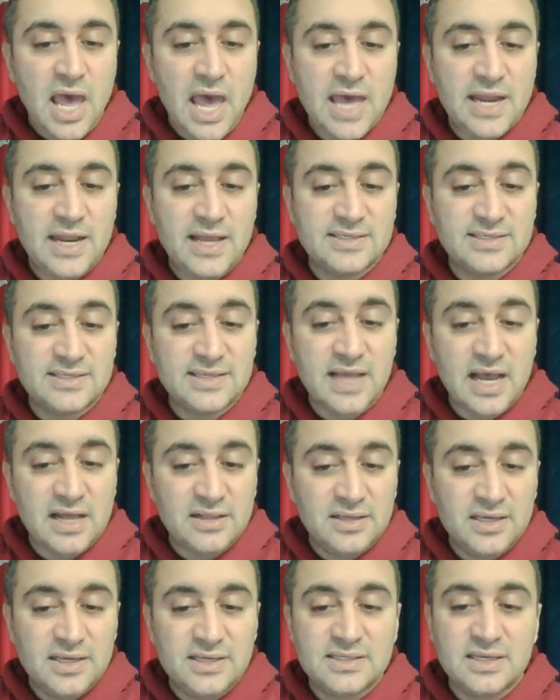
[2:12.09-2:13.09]
Enes
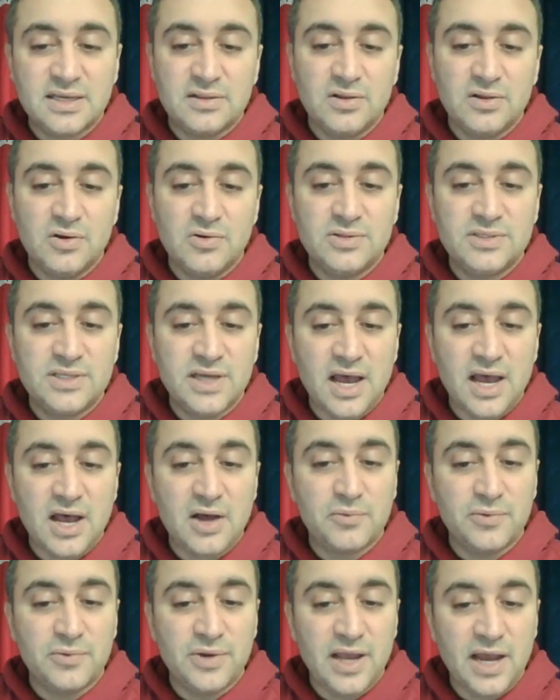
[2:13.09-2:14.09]
Sali is on loan to
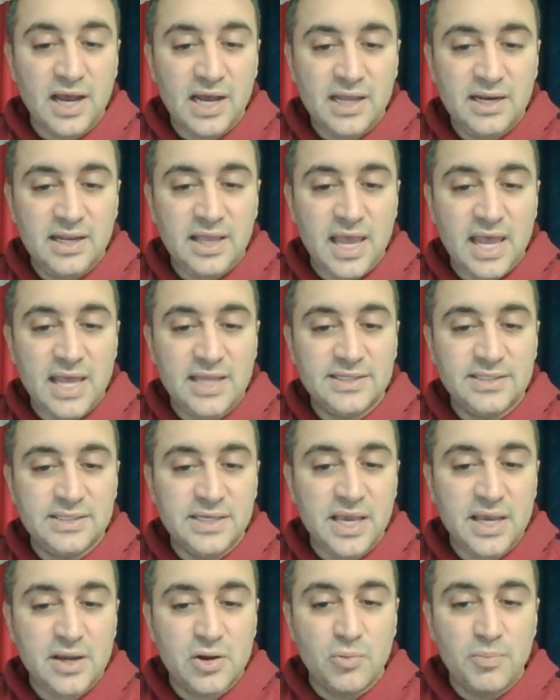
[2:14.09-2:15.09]
Al Riyadh. And
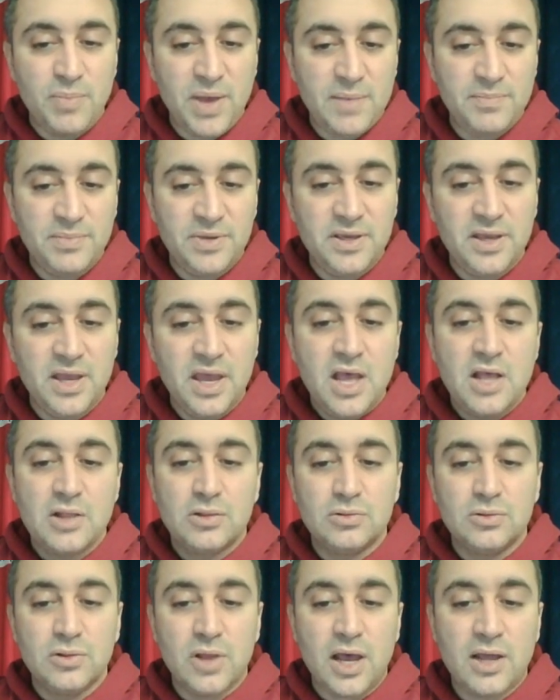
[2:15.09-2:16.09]
Diego Pepi
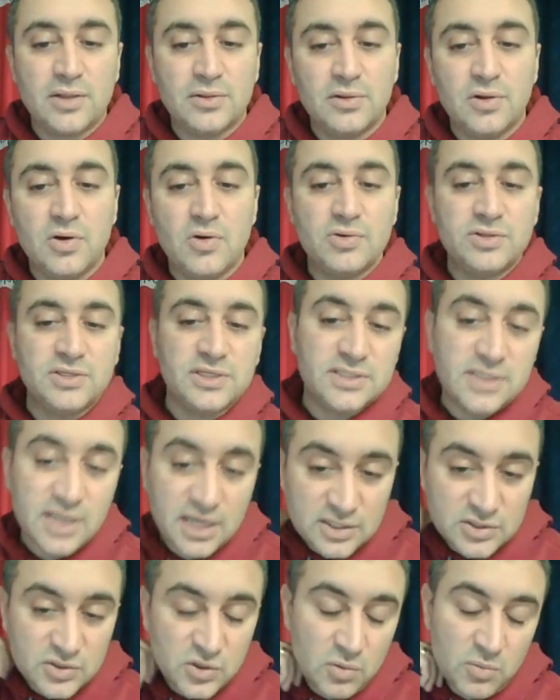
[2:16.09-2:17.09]
on loan to
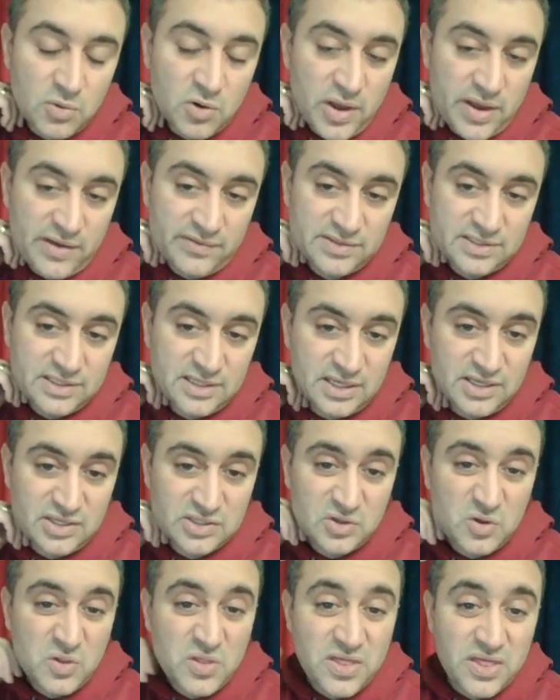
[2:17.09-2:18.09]
Texomo FC.
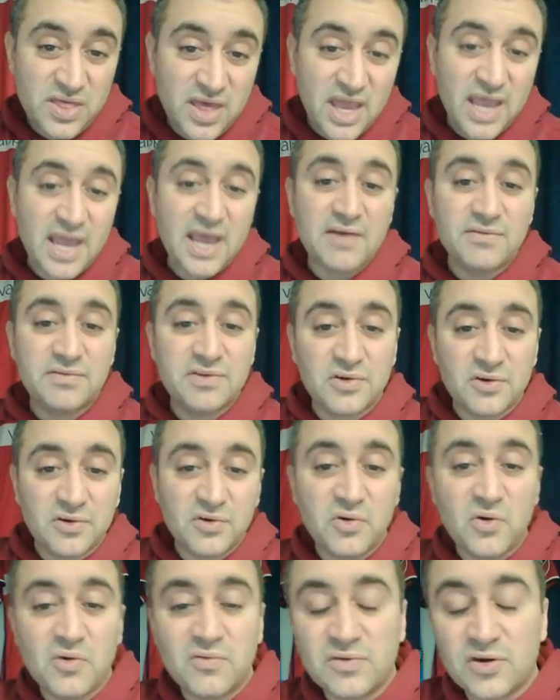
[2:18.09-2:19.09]
So they have
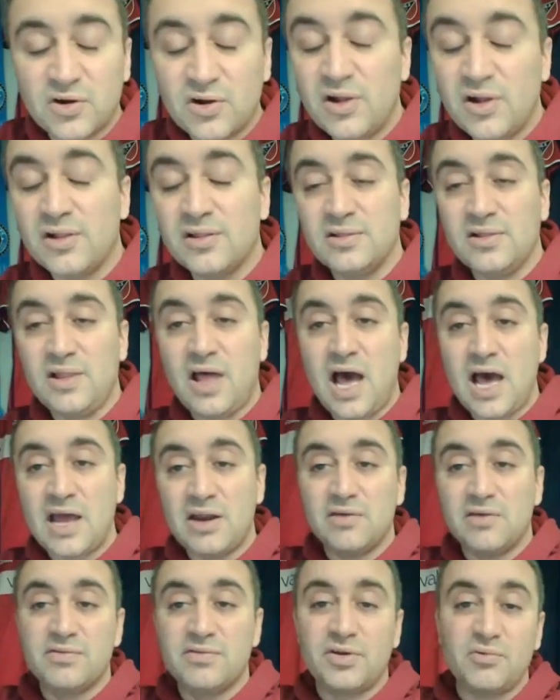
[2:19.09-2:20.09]
turned over a
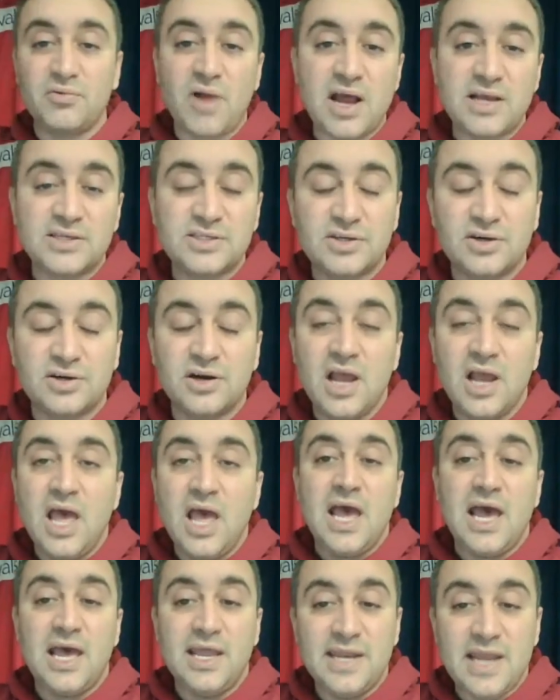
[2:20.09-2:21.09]
lot of their roster.
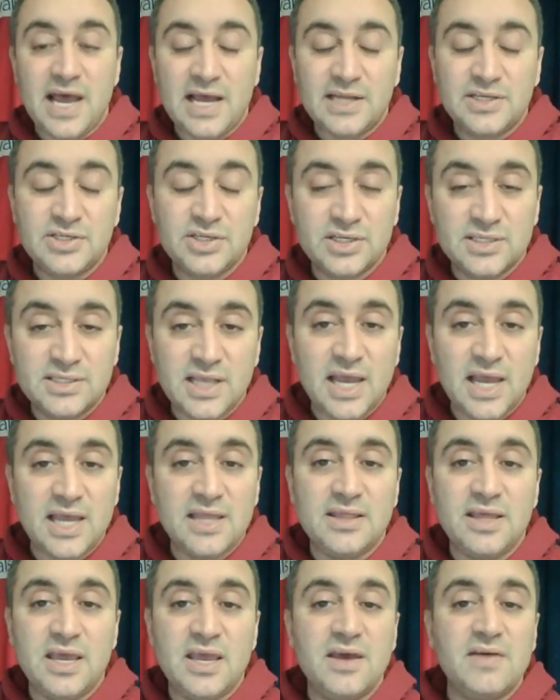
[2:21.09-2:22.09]
And not just
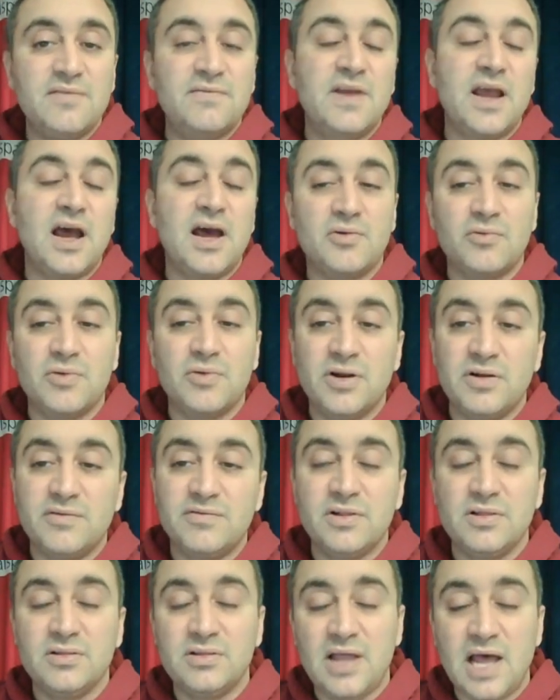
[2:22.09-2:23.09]
that, they have gotten rid of
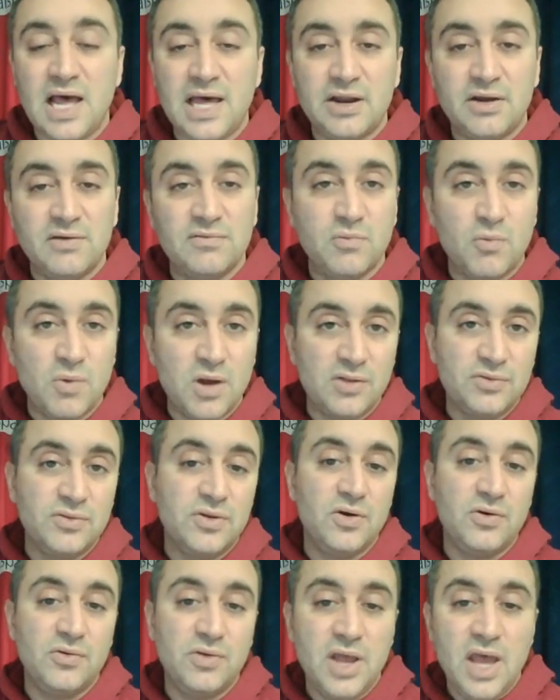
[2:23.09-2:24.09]
a lot of
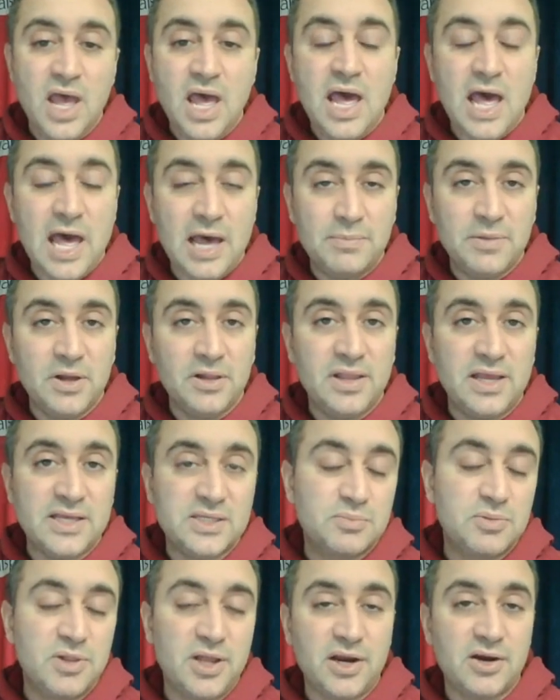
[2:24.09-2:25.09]
well-known
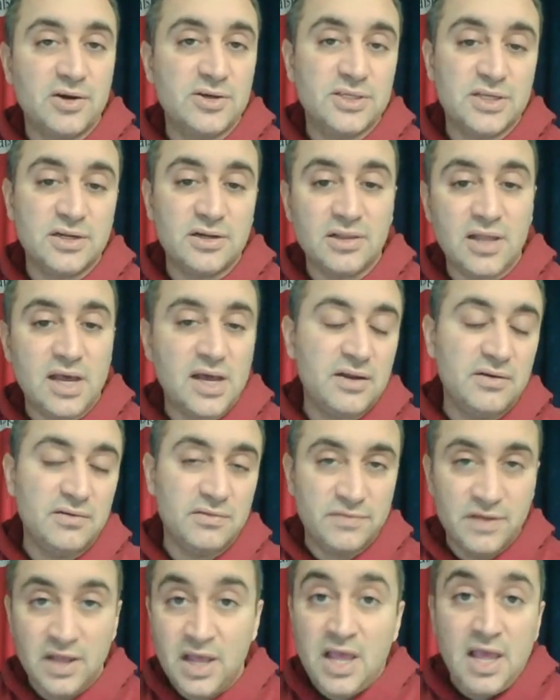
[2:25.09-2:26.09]
MLS players and a lot
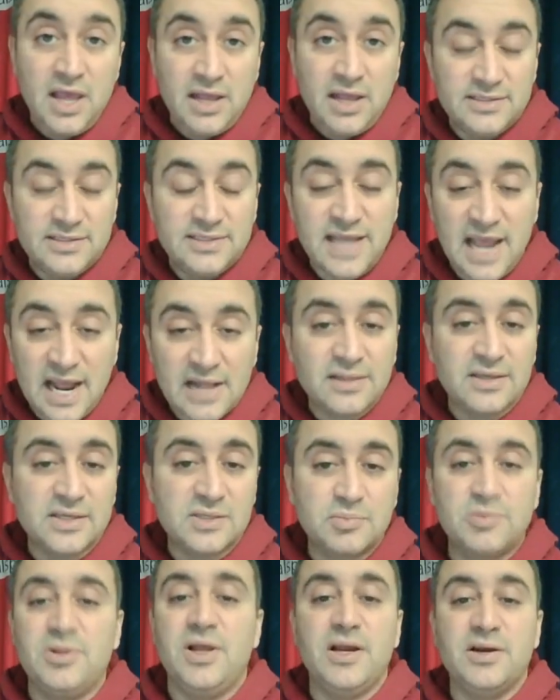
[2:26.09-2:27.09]
of
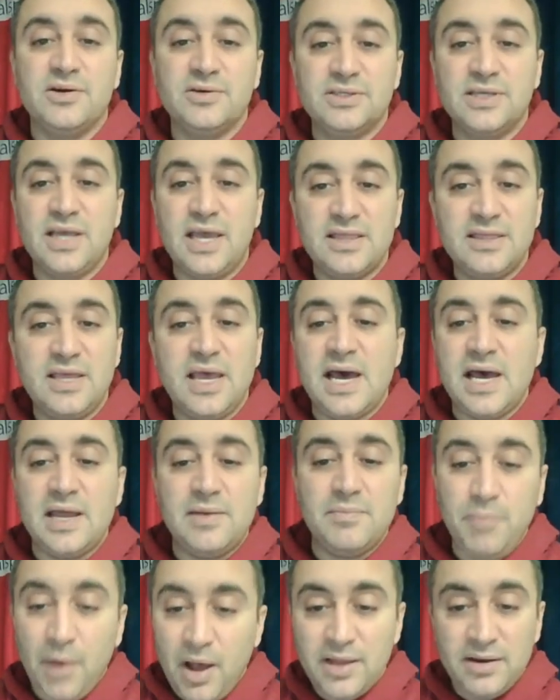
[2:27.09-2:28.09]
Dallas players at that.
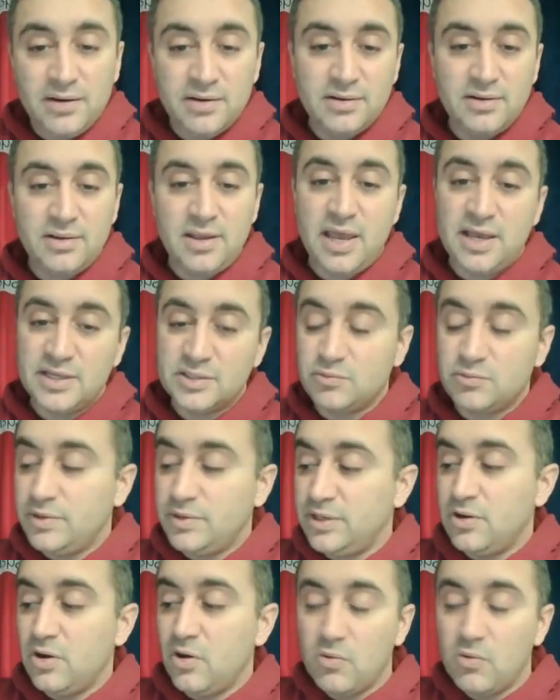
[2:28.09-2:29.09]
But as
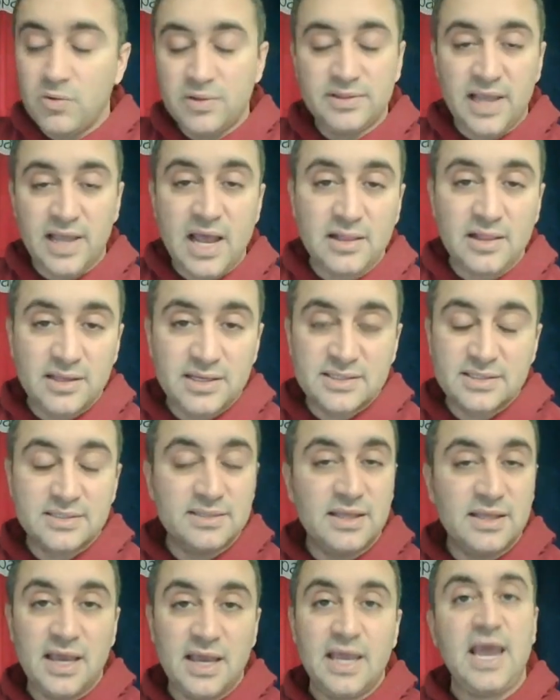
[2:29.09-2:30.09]
we know with Dallas,
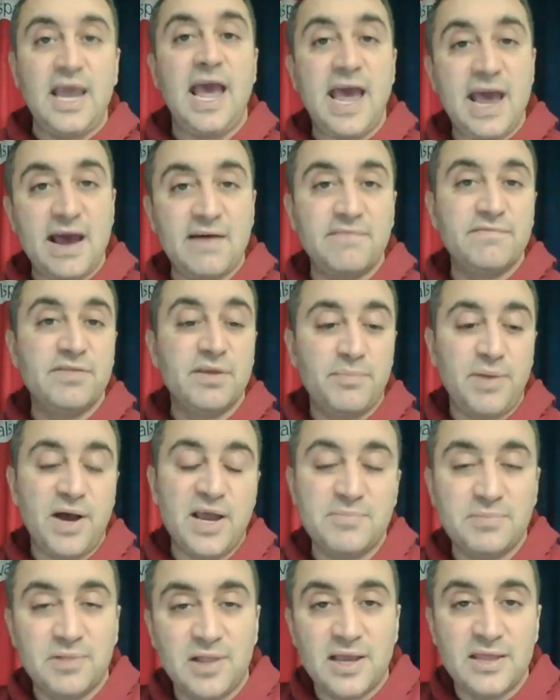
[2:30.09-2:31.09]
they have the
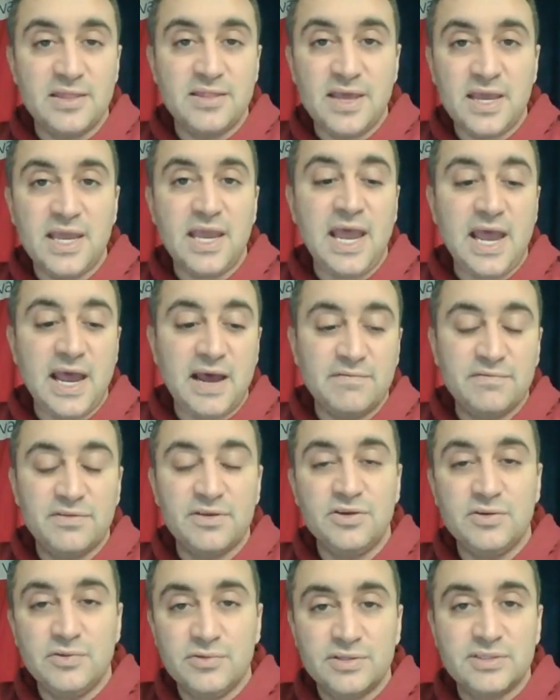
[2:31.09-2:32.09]
pipeline. They have
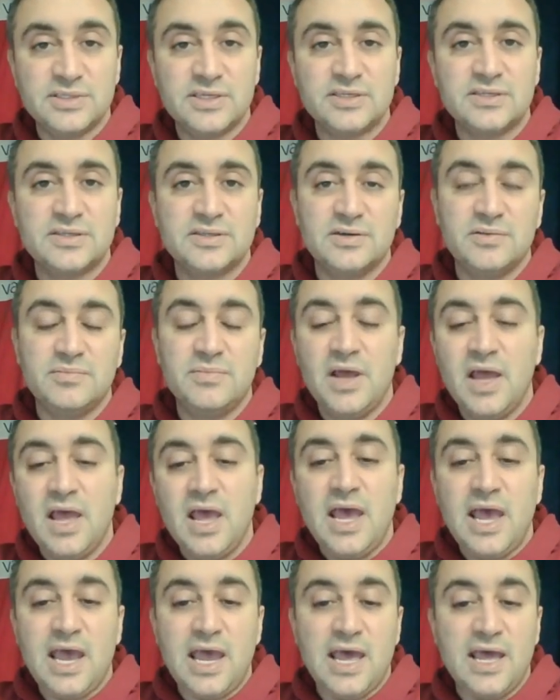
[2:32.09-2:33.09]
the youth system.
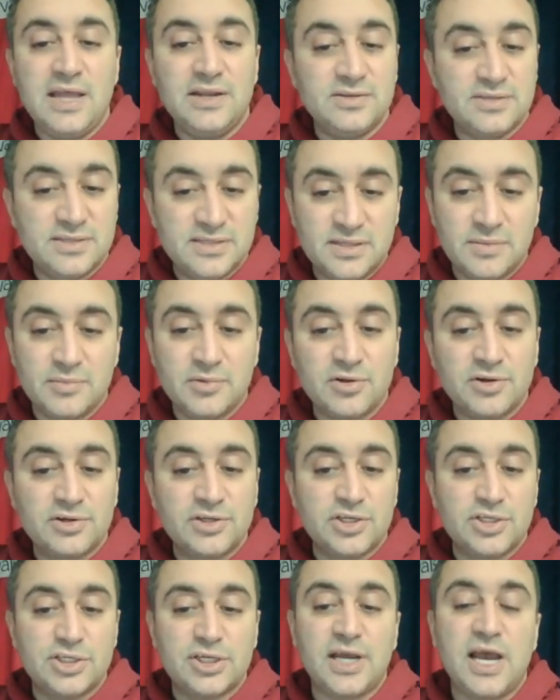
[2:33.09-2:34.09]
And similar
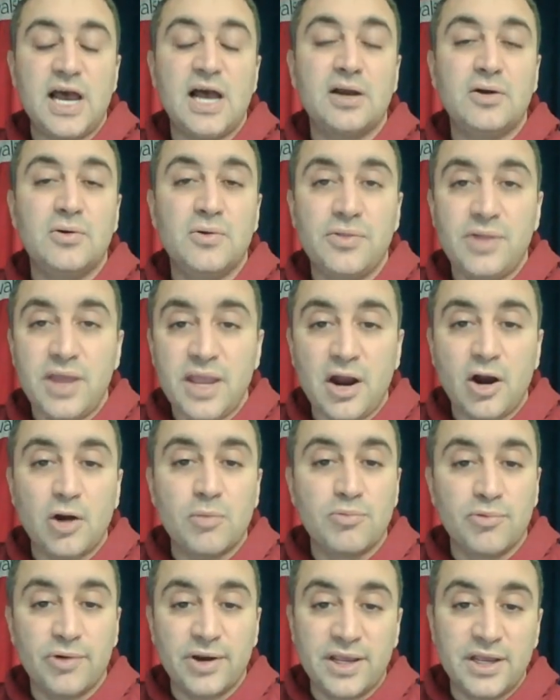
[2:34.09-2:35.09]
to Chicago, they
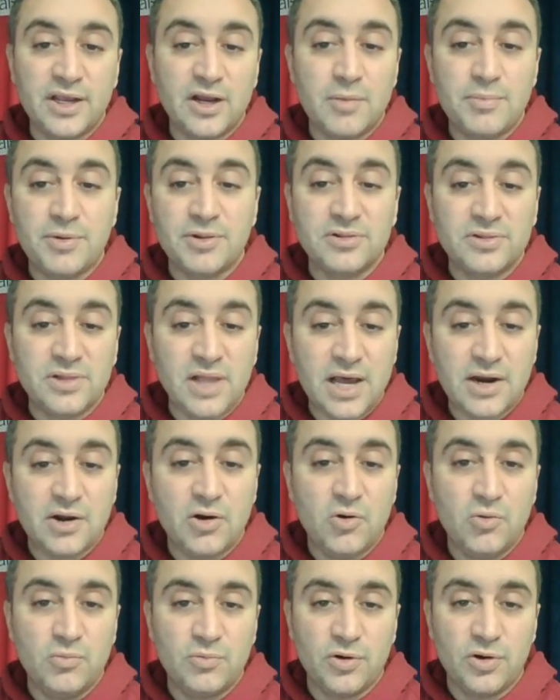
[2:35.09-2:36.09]
are bringing up a lot
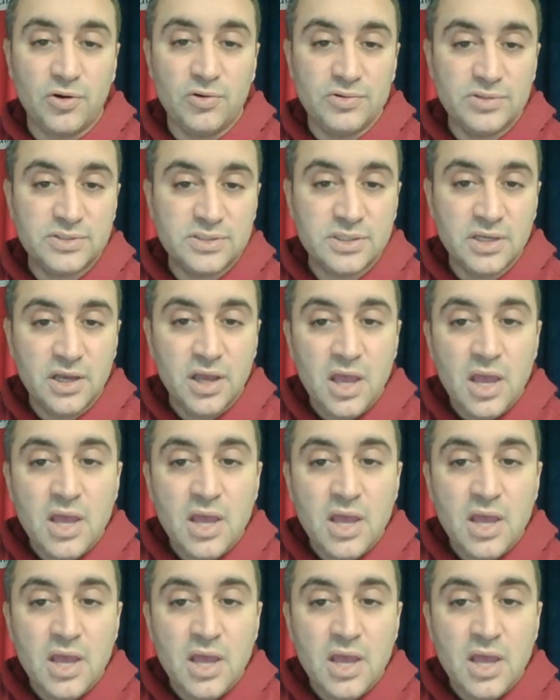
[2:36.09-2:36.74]
of homegrowns.